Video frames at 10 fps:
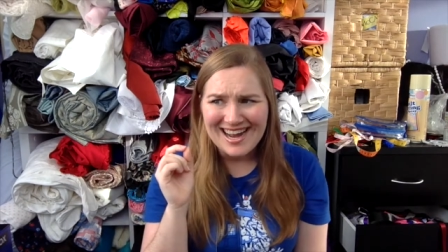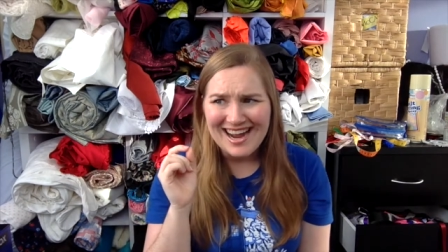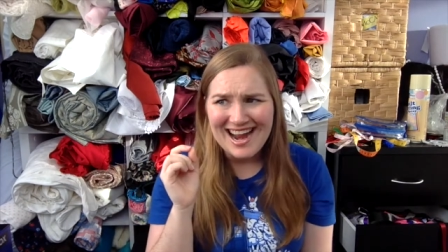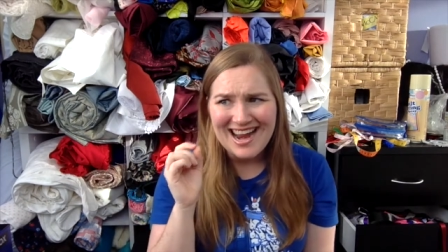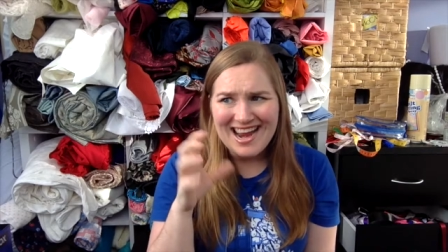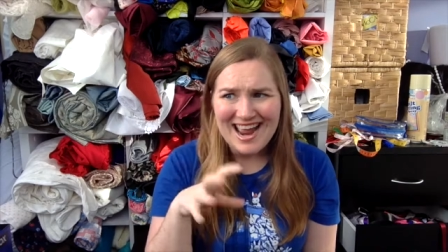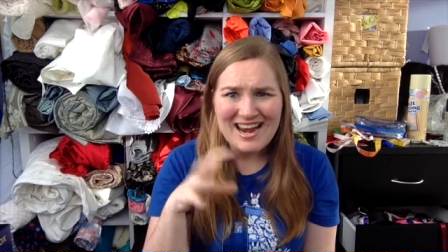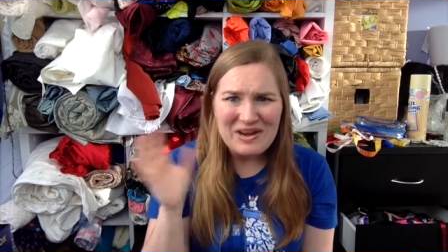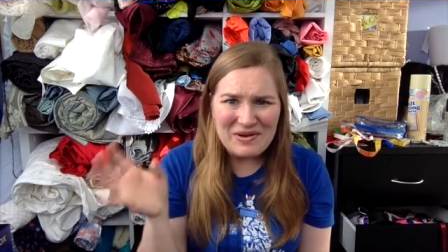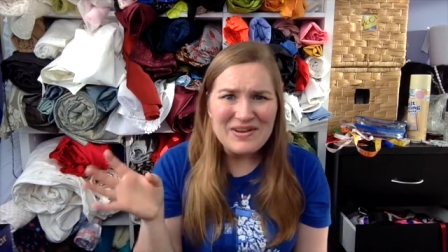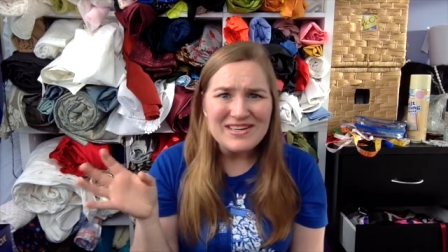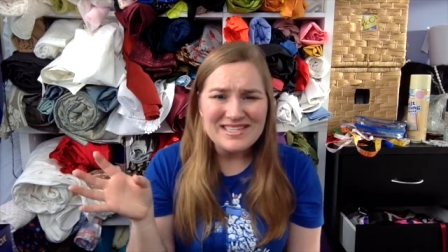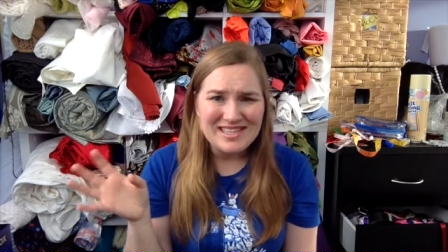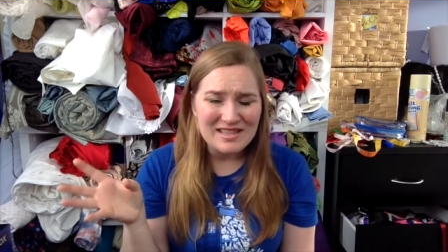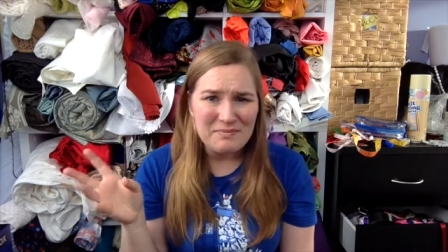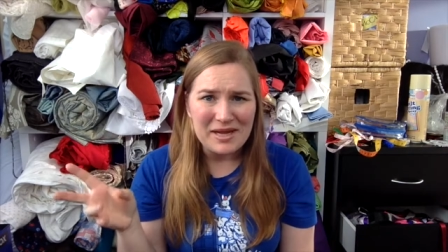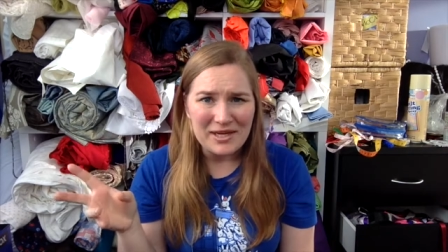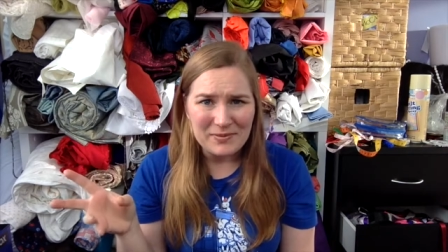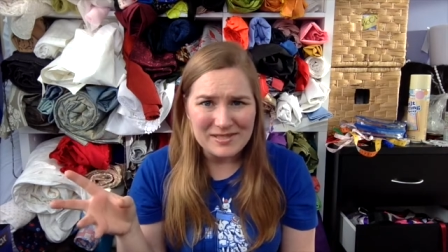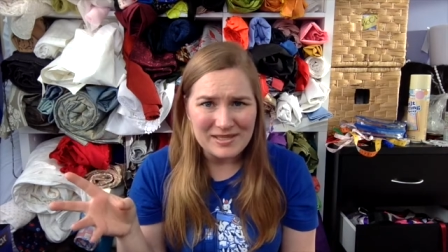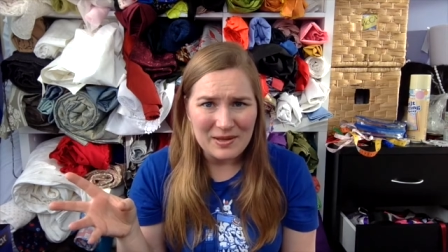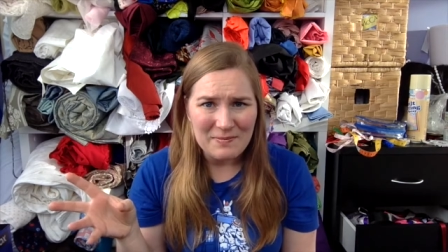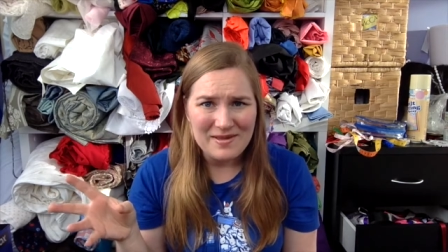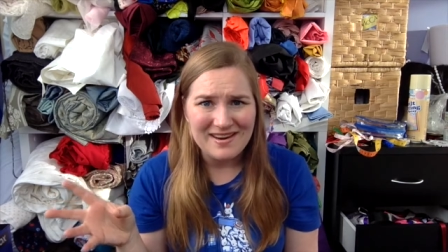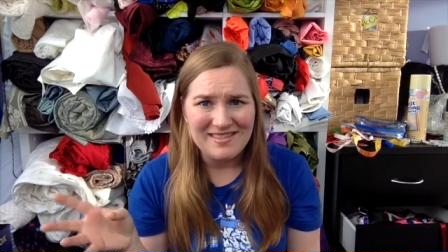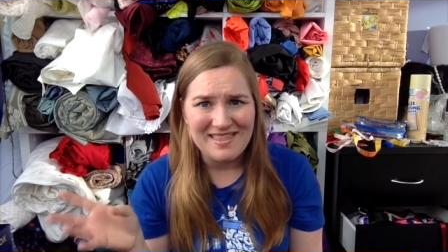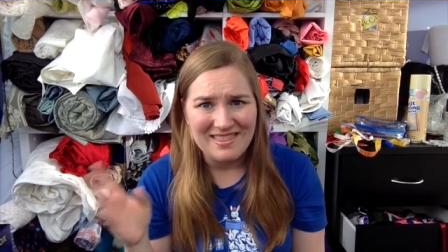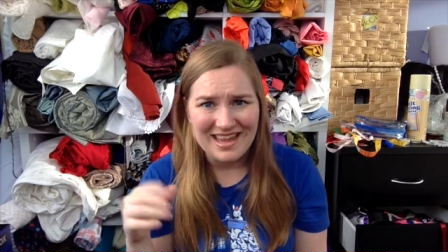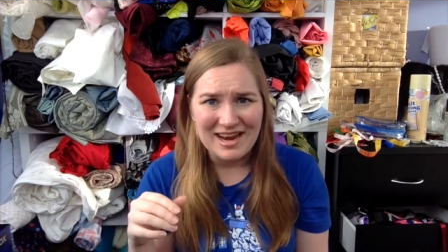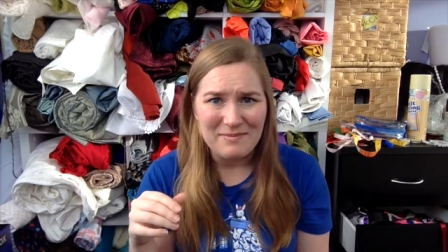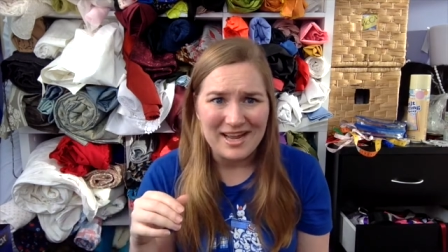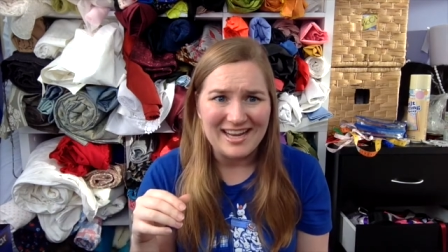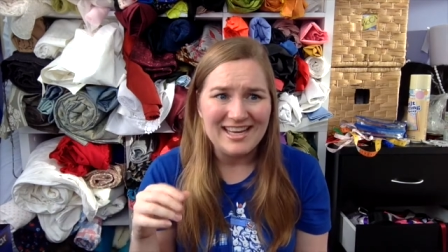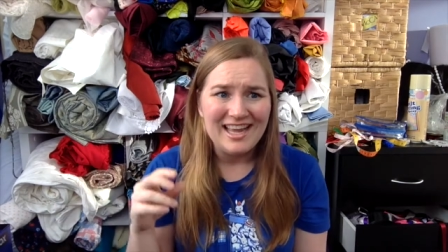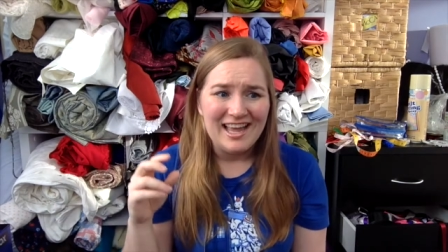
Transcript: I had heard that the manga was a lot better than the anime,